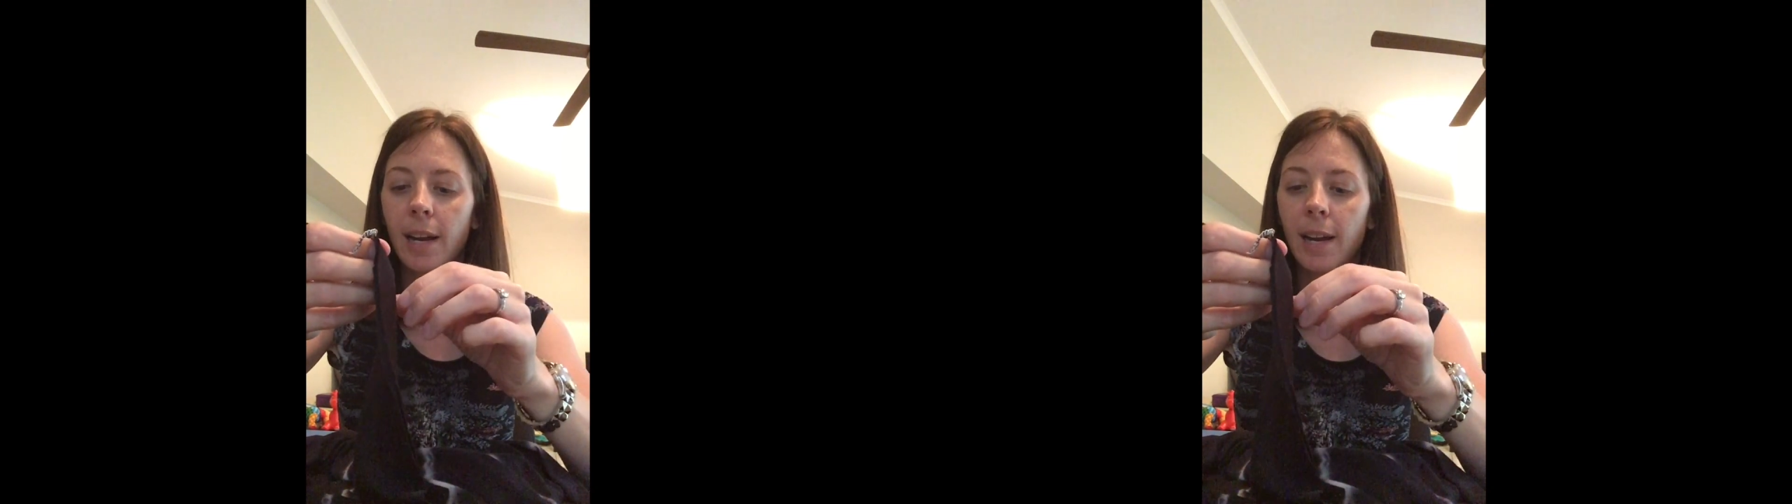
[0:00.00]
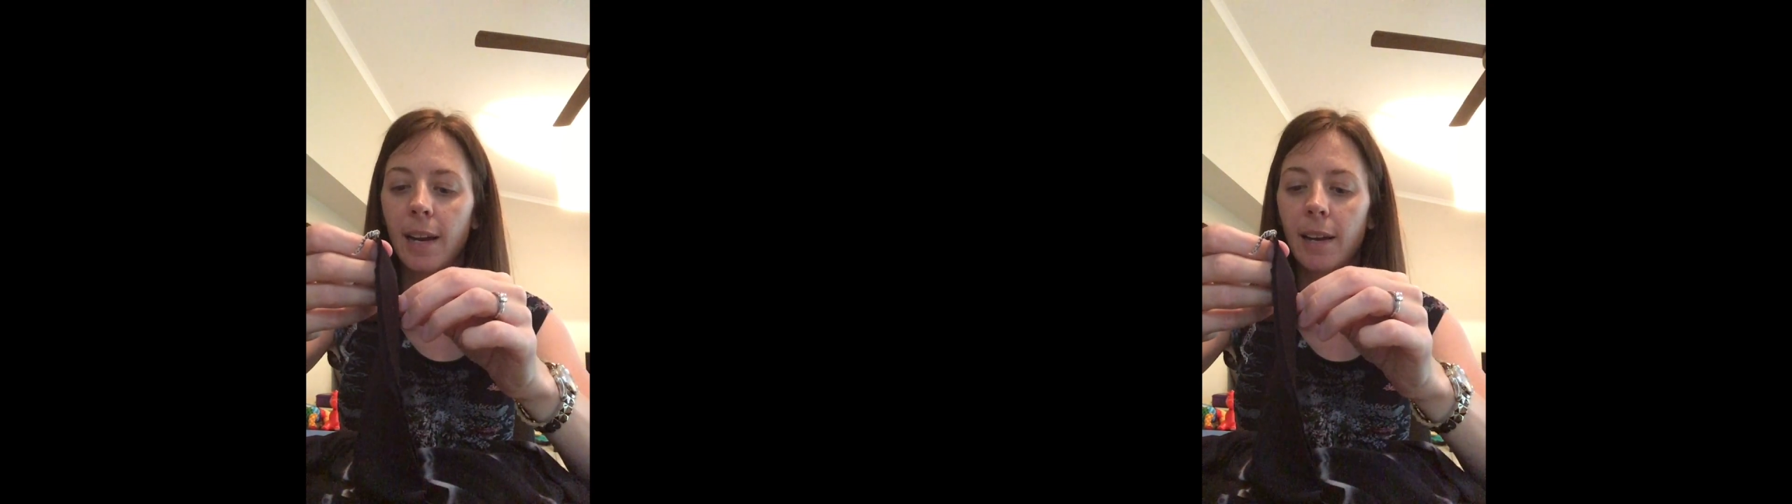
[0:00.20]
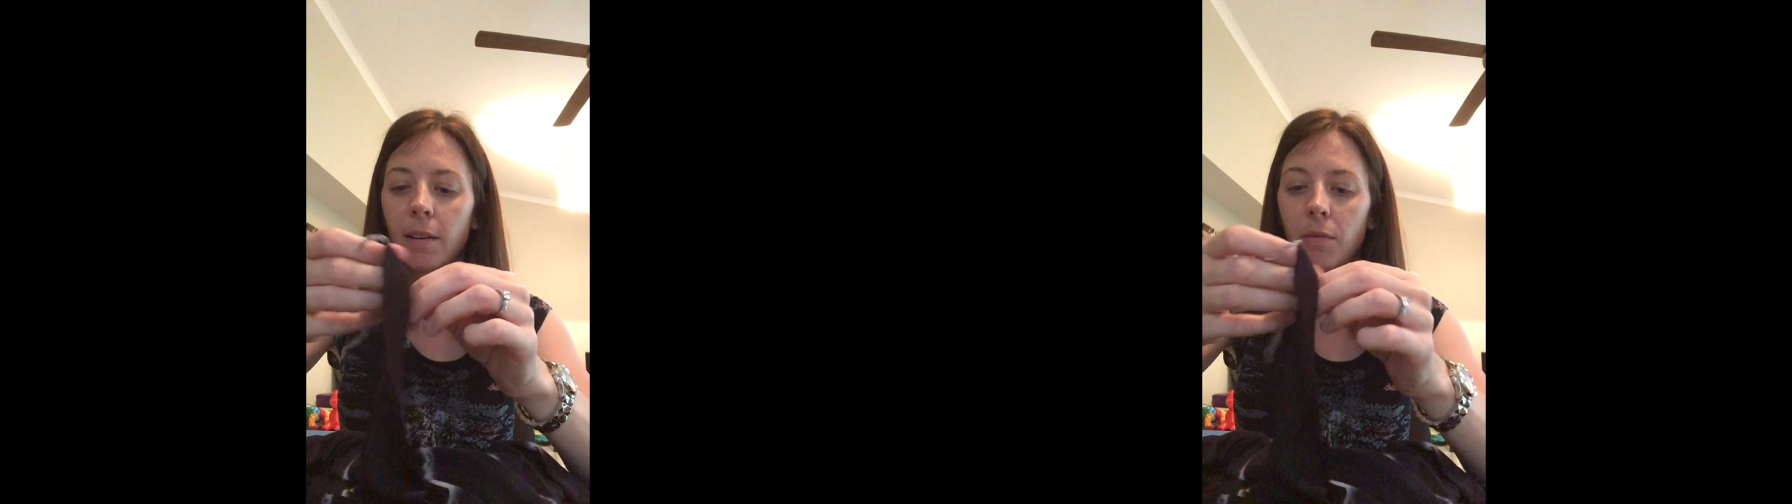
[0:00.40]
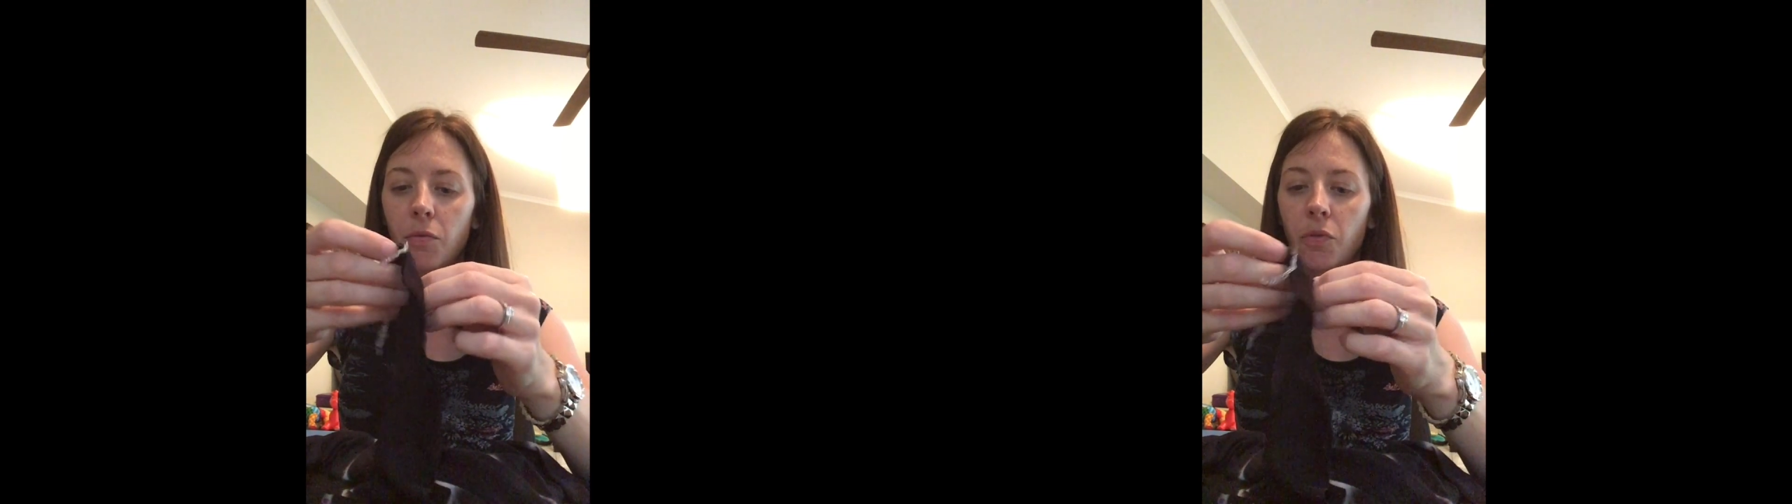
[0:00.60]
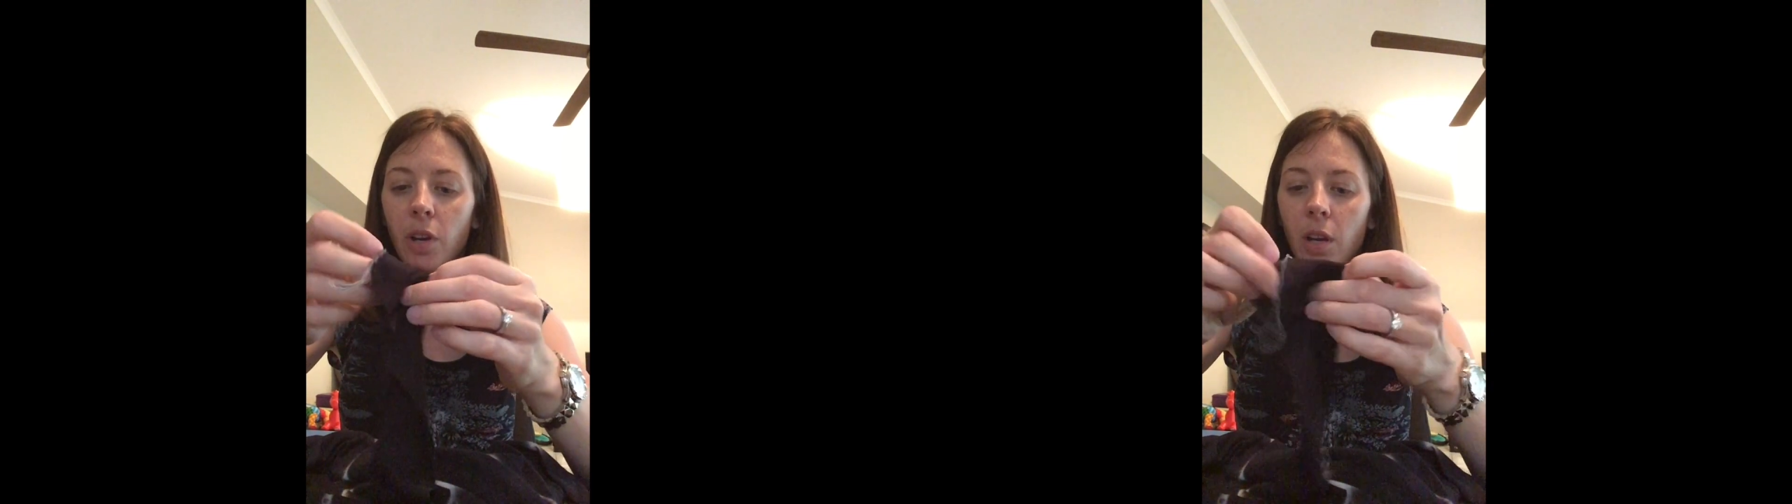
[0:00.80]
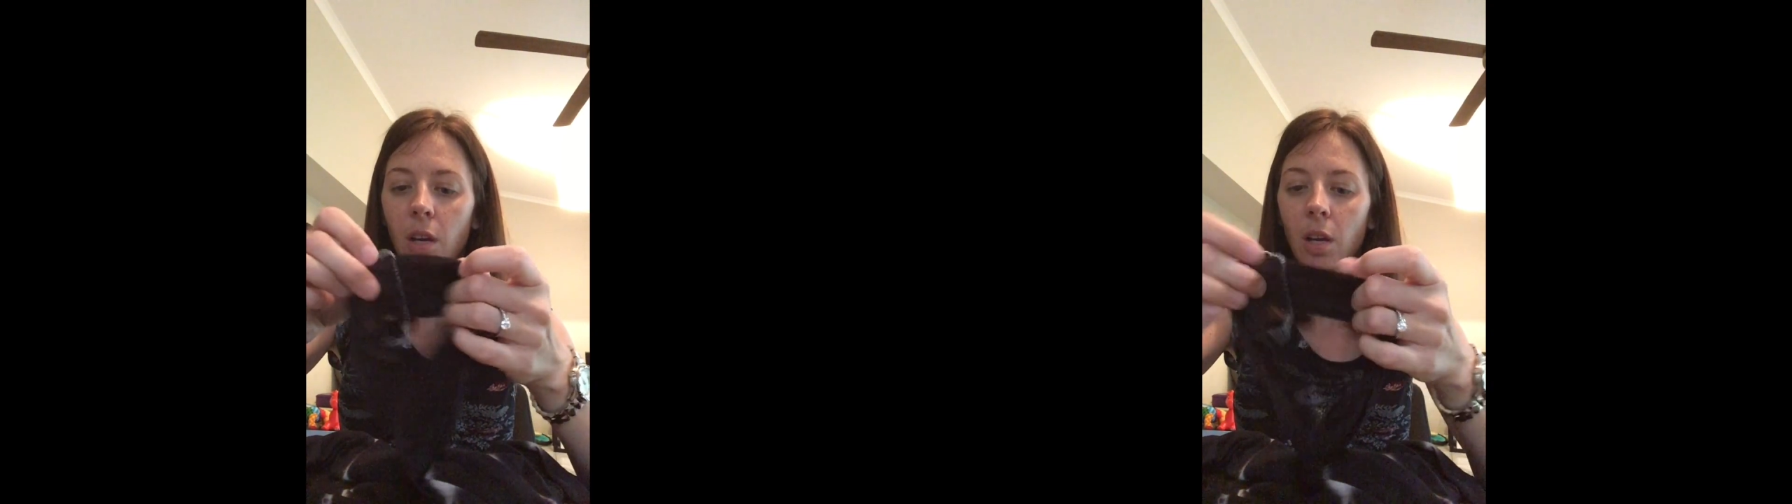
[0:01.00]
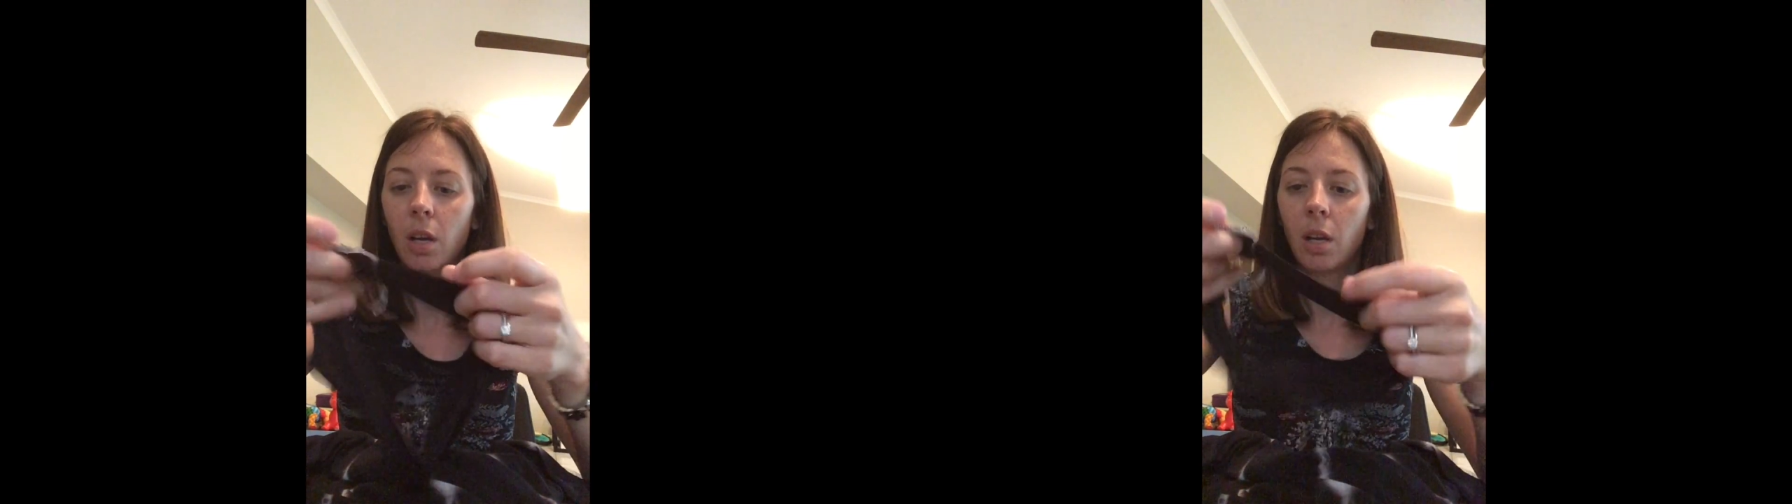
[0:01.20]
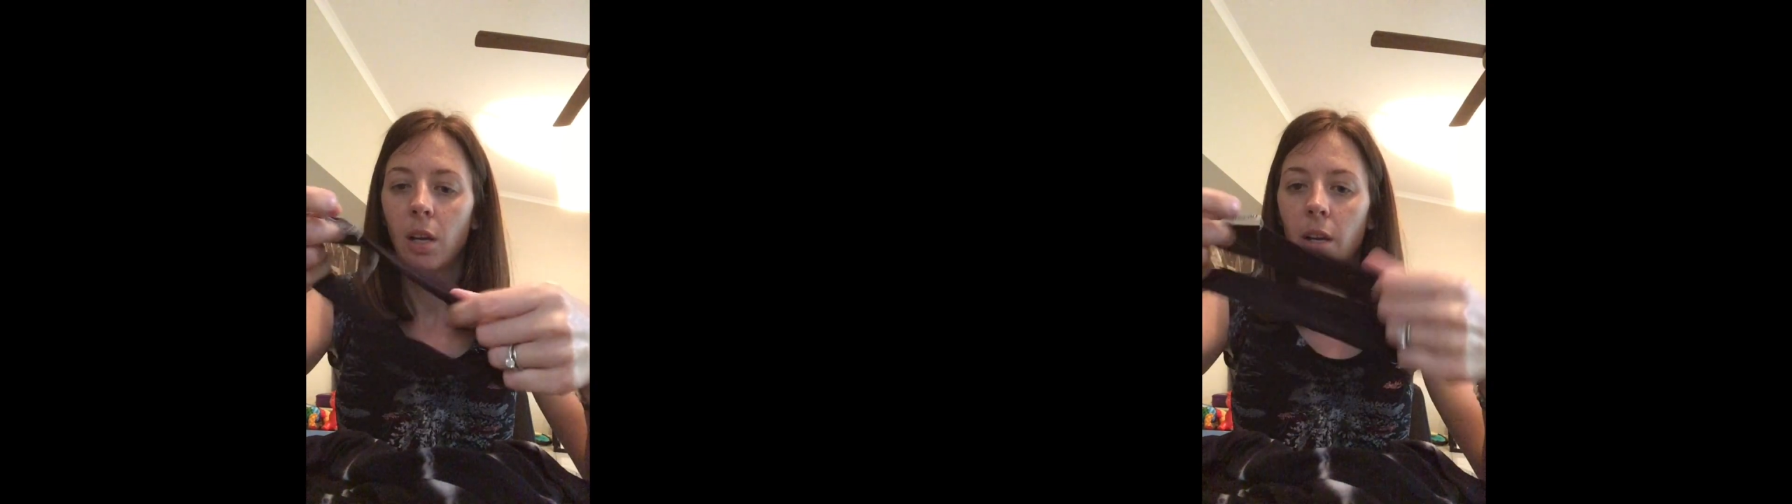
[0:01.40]
have
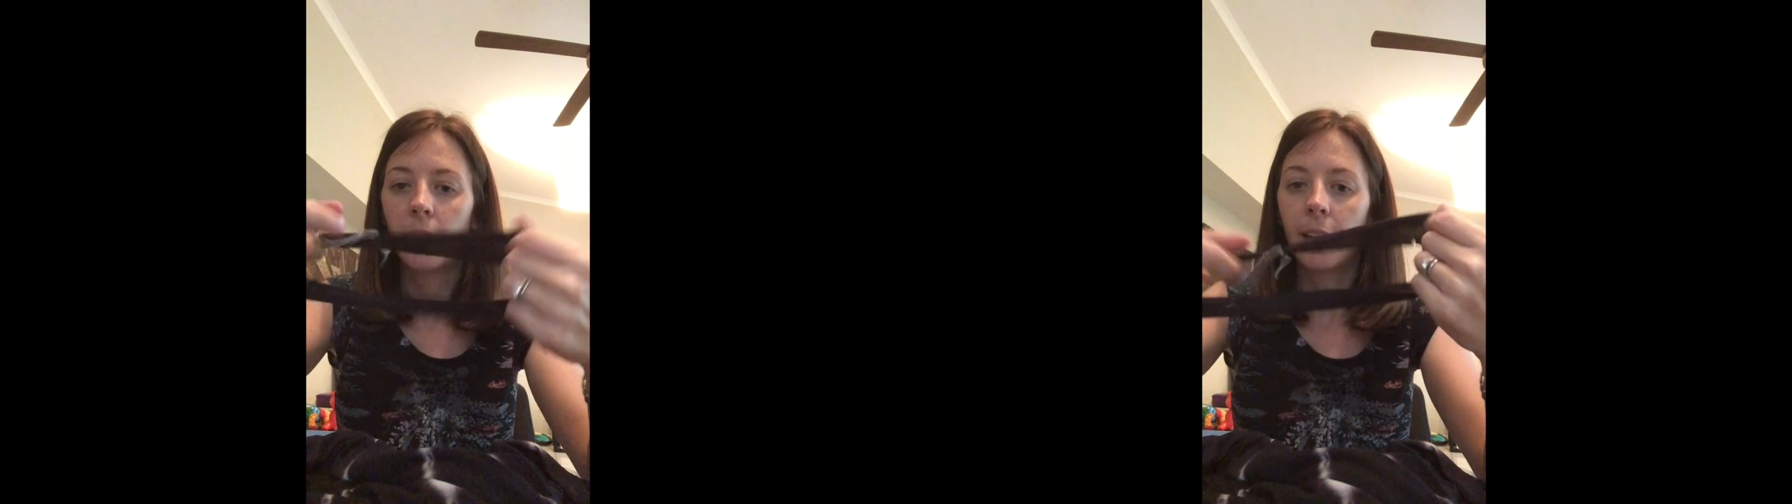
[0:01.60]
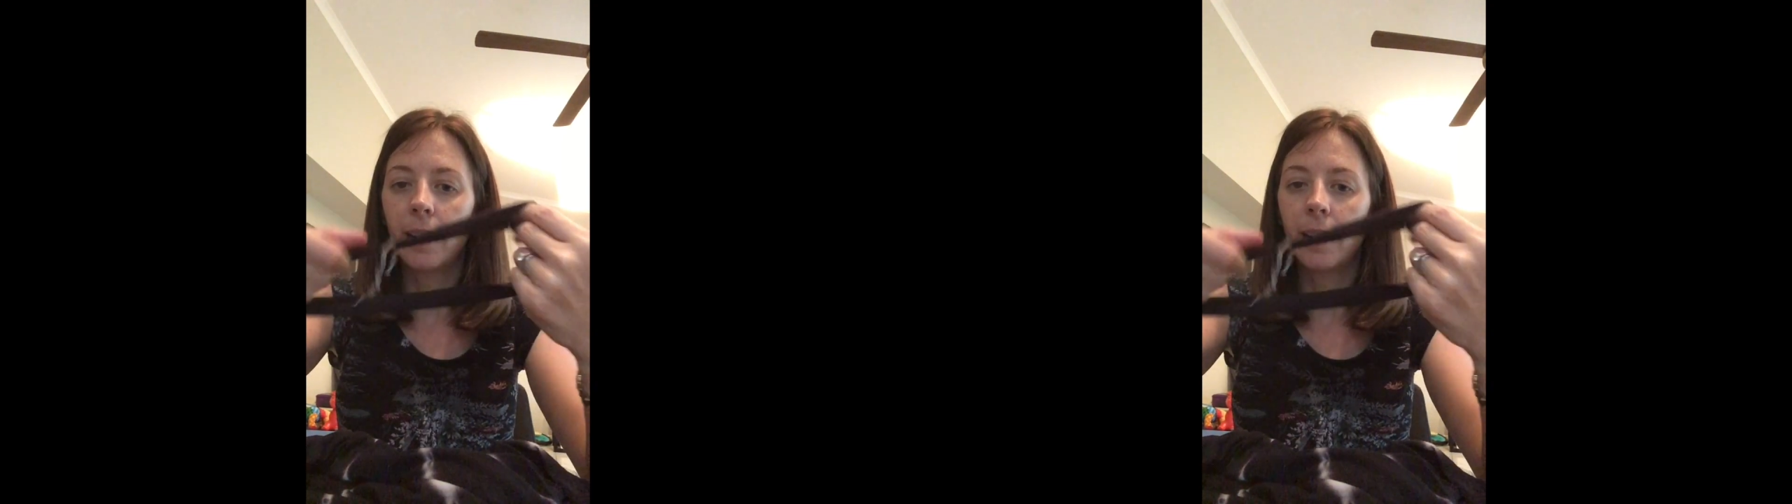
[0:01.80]
a